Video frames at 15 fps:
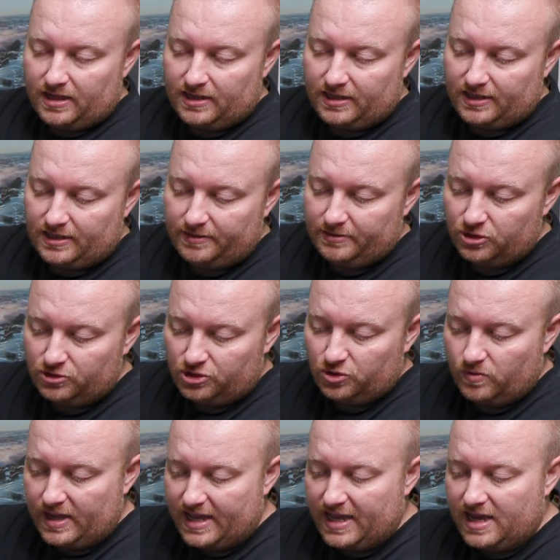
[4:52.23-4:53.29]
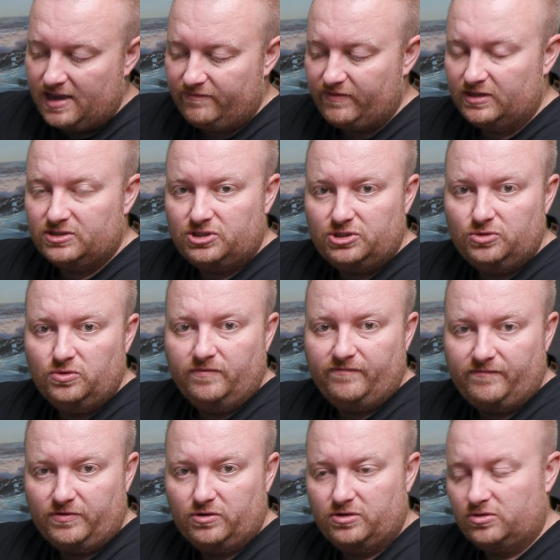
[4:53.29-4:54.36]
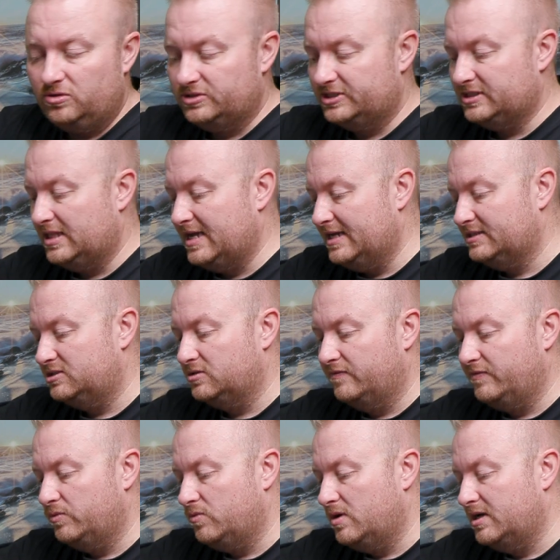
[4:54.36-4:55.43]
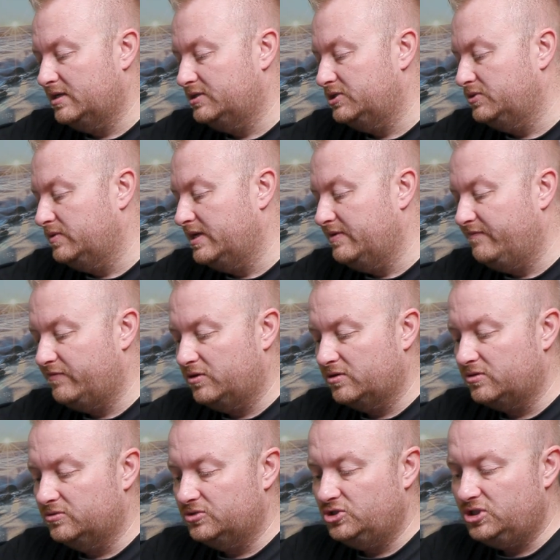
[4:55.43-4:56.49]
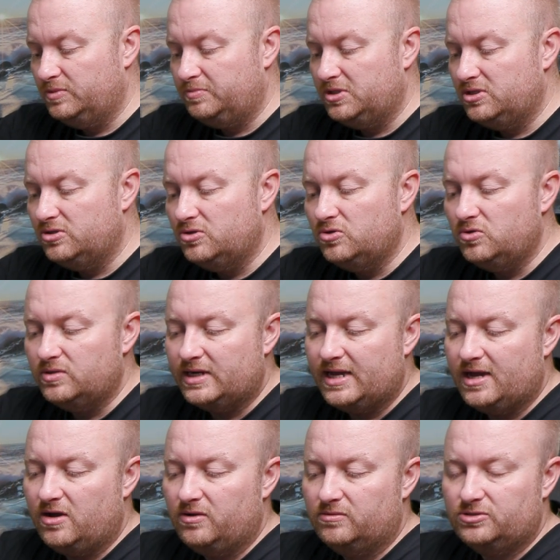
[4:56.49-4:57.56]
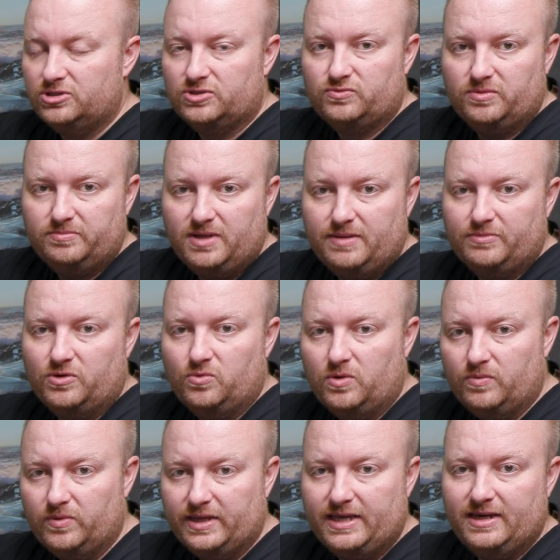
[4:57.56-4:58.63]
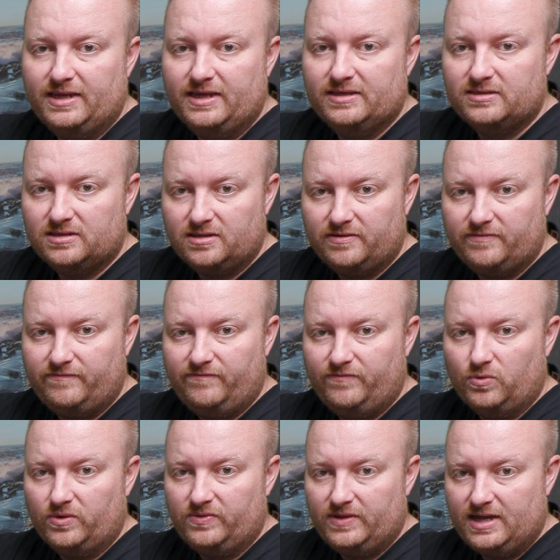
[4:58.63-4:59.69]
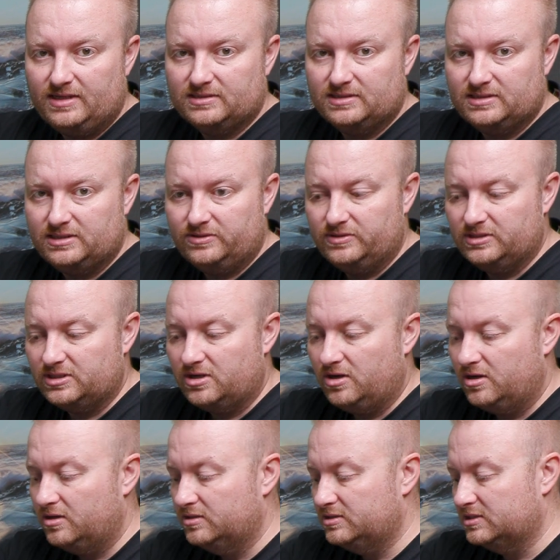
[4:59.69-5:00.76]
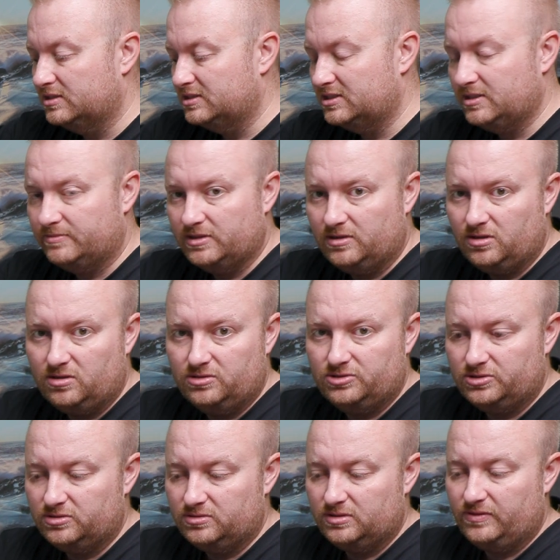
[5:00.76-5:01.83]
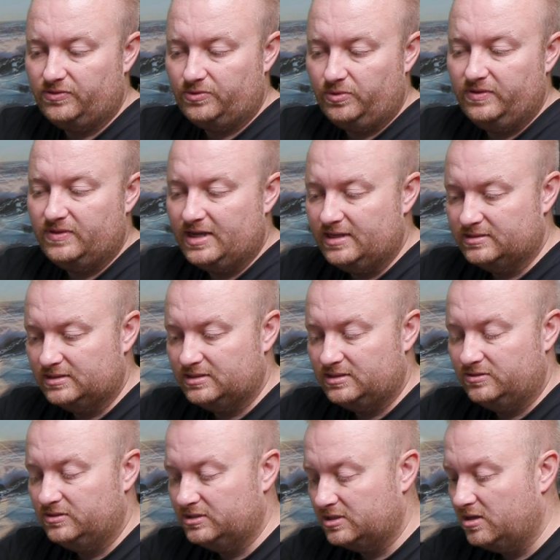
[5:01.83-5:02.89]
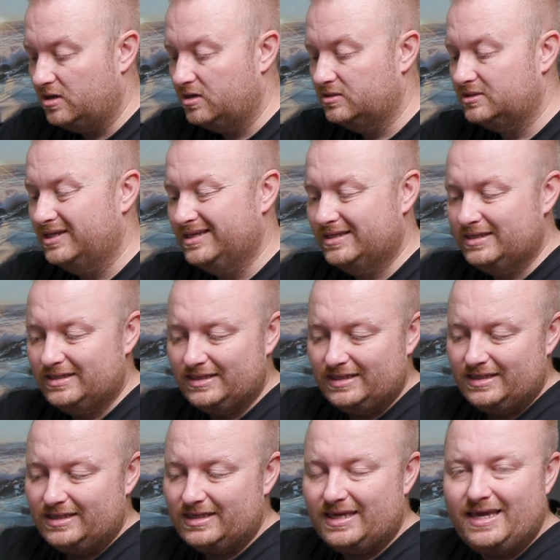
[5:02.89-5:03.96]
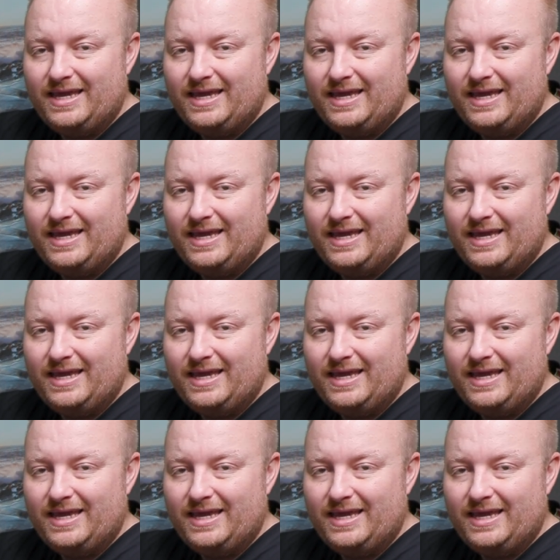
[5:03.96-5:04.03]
You do have 2 vertical slots, so if you want to do a vertical GPU, now just remember when we're getting into the 4000 series cards and some of the larger 3000 series cards, you